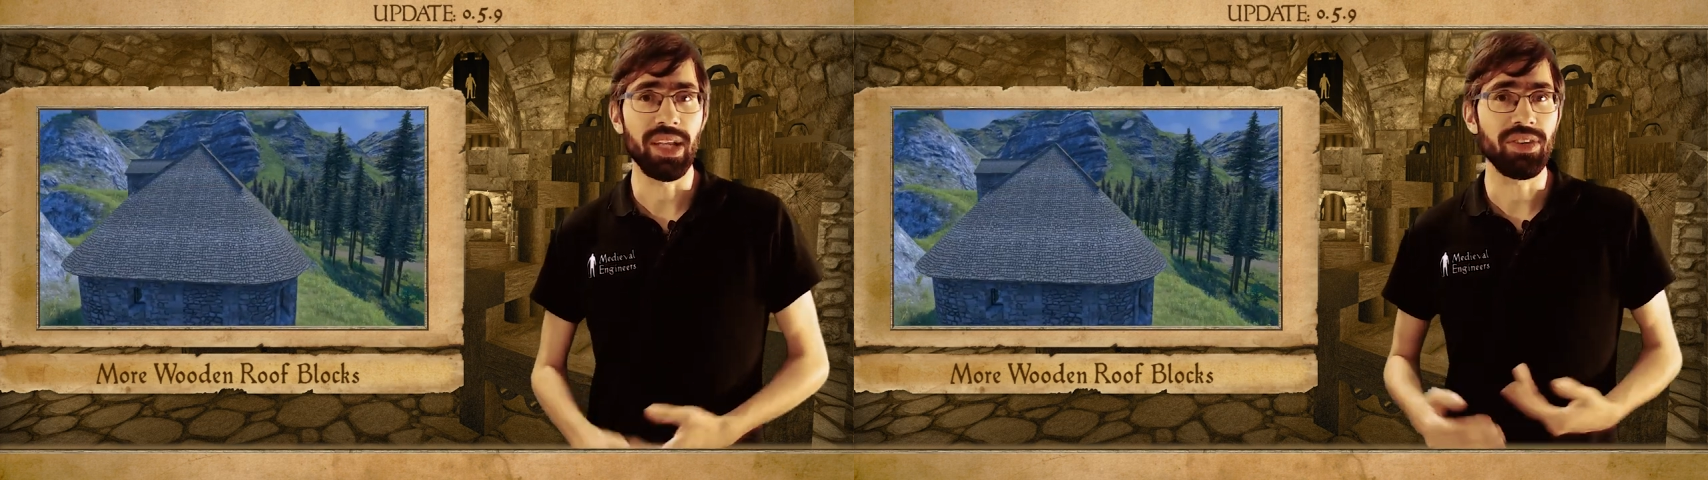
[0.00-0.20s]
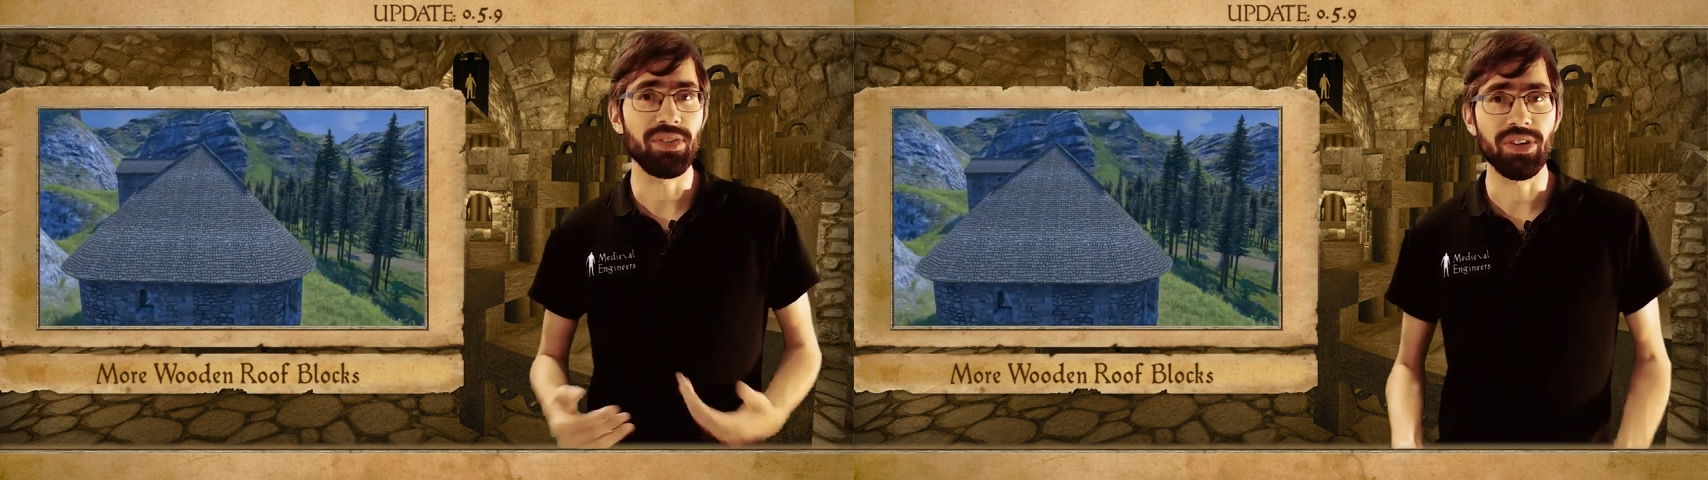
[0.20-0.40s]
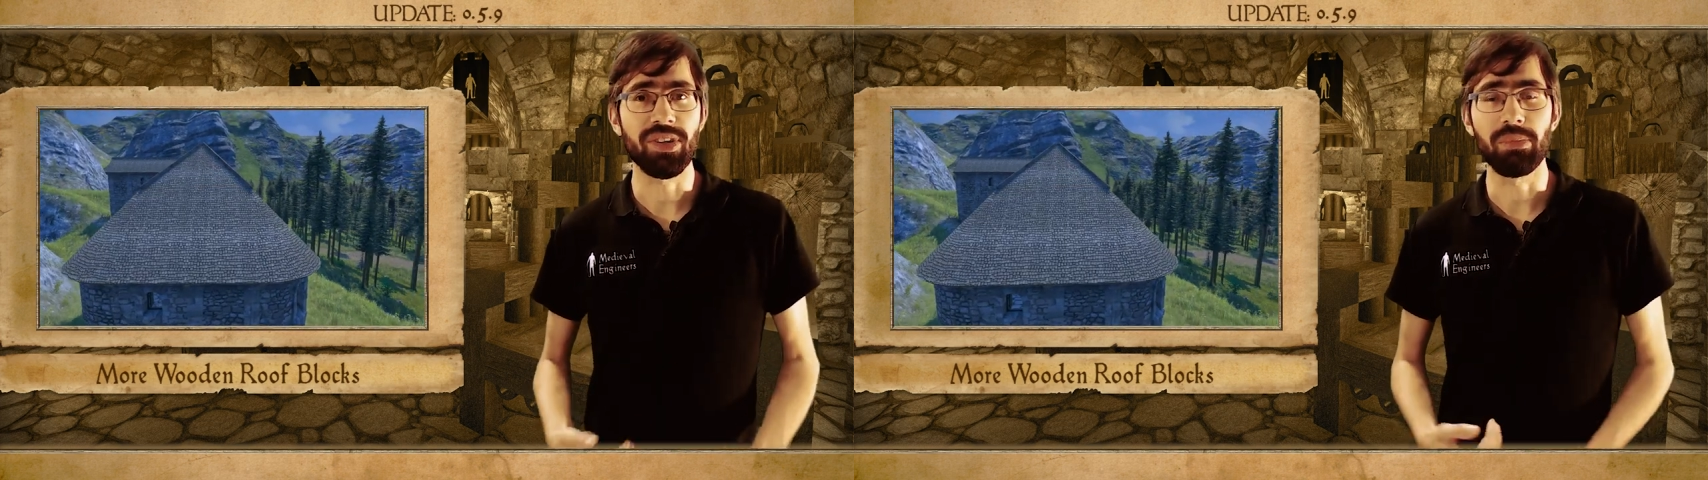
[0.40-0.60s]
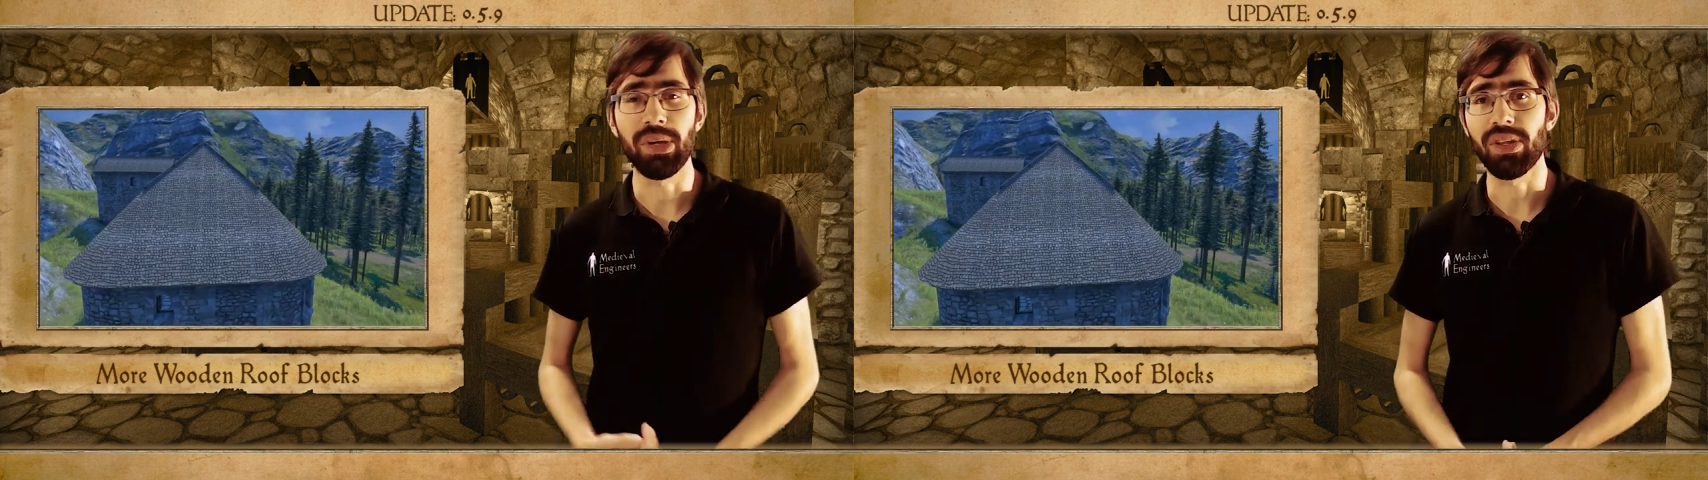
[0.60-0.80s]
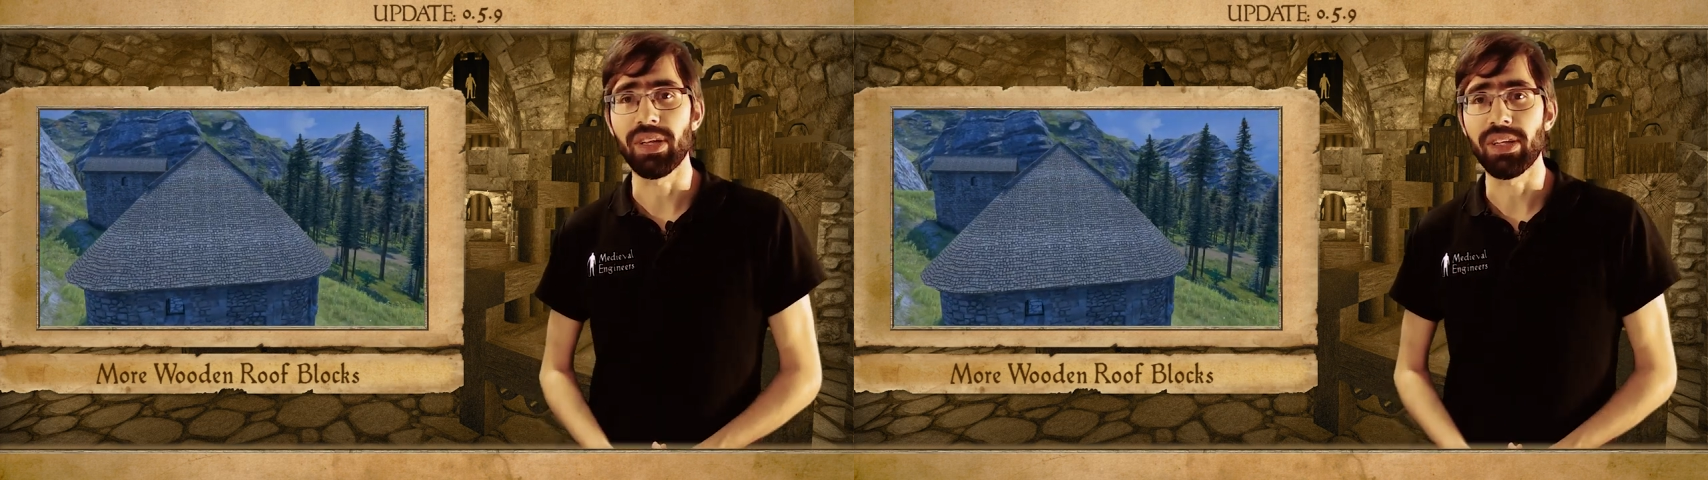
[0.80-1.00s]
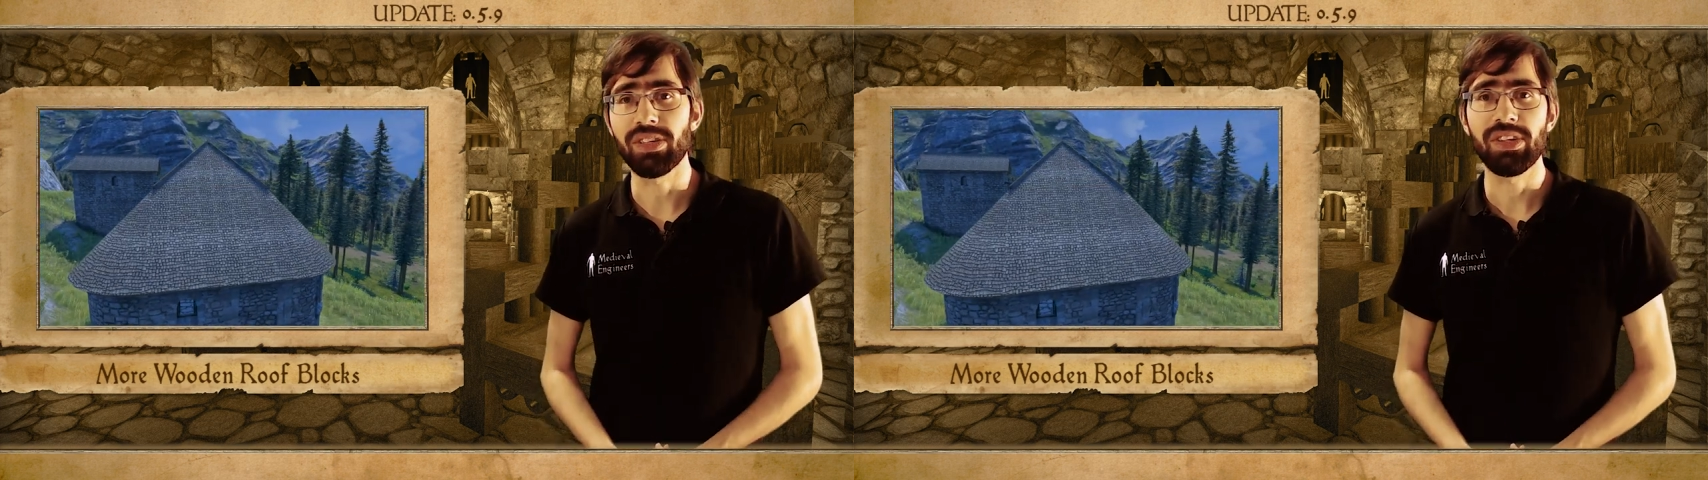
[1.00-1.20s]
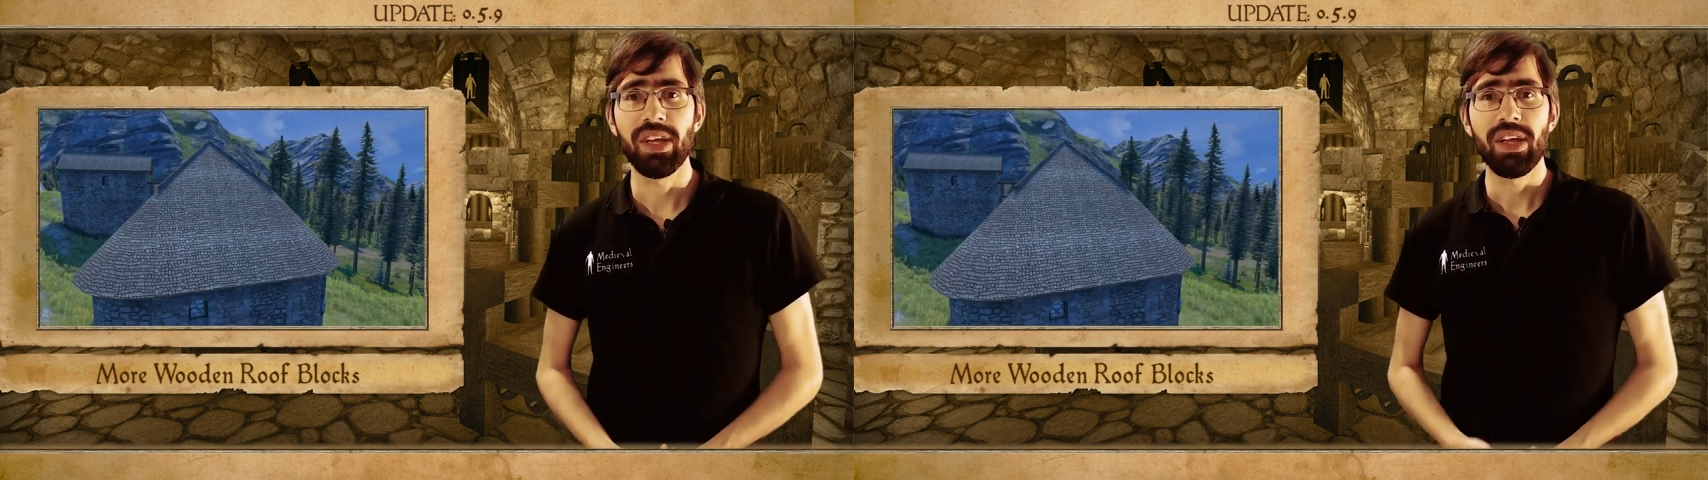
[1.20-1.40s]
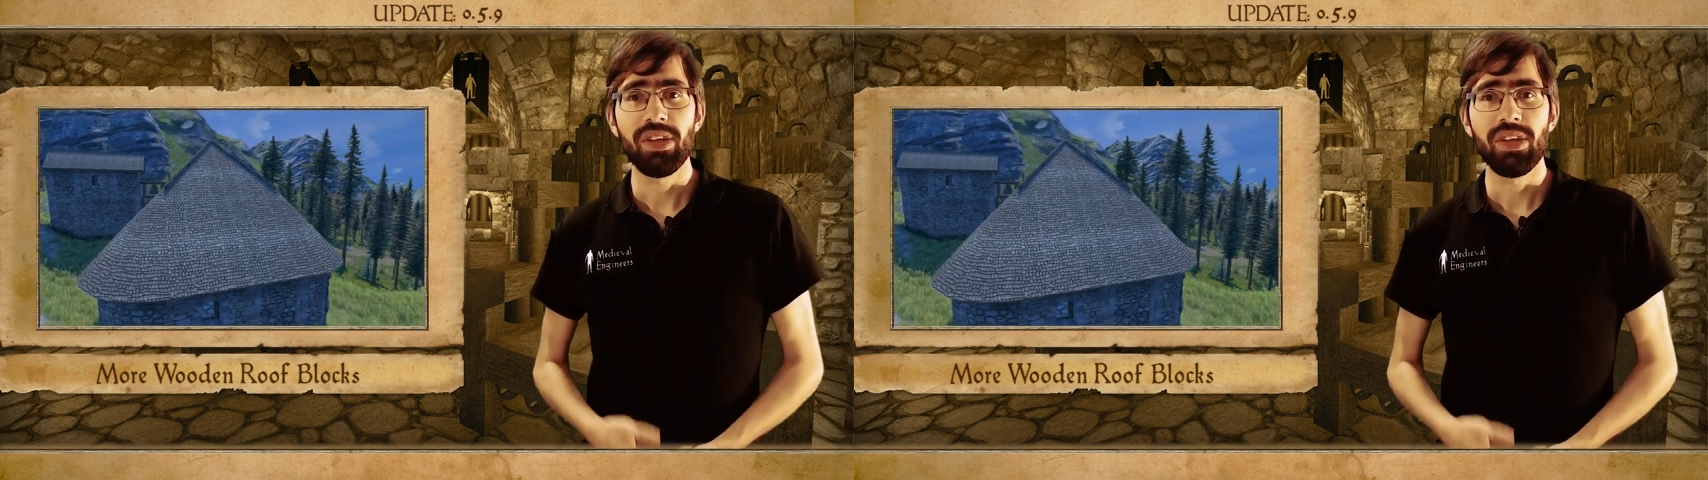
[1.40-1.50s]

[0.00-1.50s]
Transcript: interesting buildings,